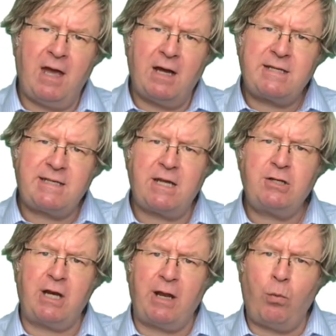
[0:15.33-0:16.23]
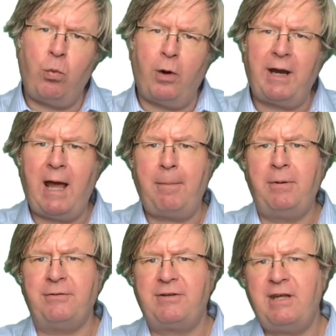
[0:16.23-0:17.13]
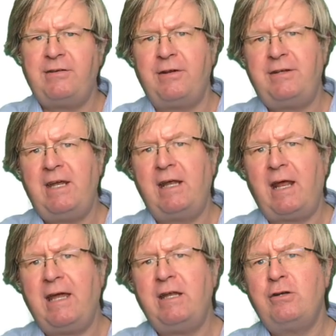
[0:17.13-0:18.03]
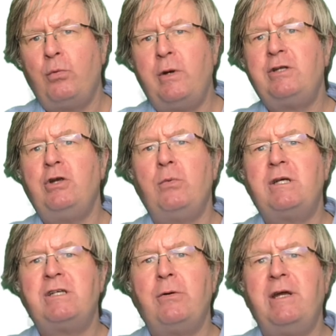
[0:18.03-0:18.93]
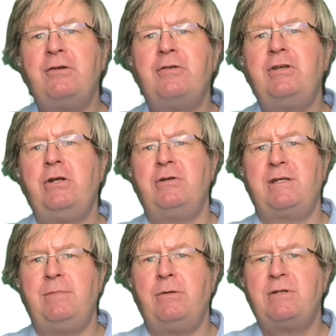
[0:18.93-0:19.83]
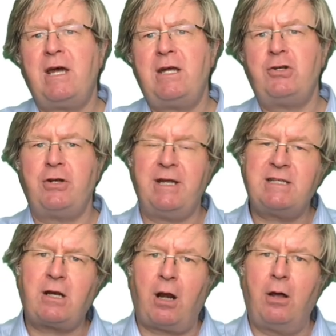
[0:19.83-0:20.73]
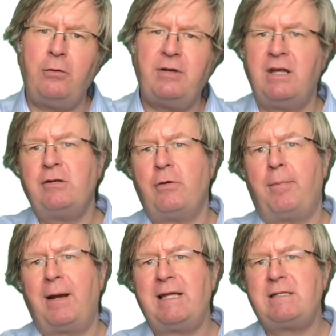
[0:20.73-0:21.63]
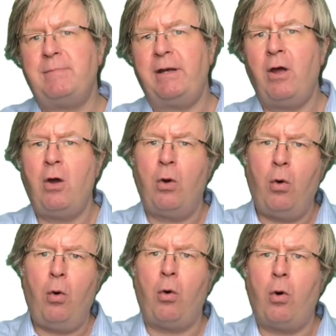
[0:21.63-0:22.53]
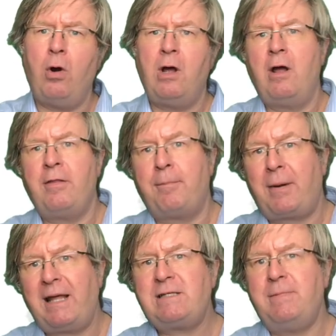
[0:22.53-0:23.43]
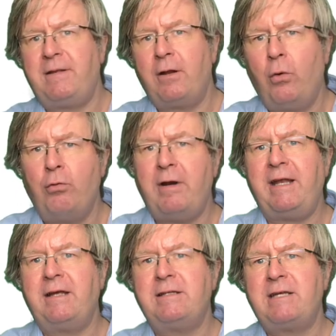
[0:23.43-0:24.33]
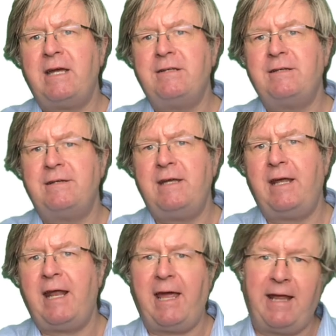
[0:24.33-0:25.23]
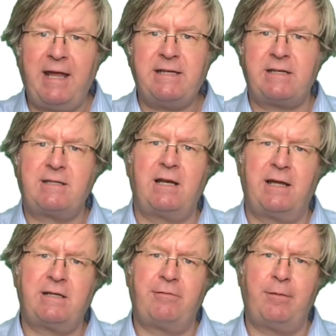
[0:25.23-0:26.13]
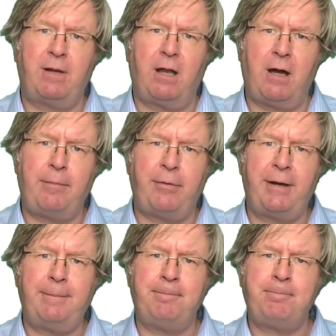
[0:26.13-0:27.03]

Essentially, what happens is the DNA into which you wish to introduce a mutation is cloned into a plasmid, or the plasmid that already contains the DNA is selected from a library.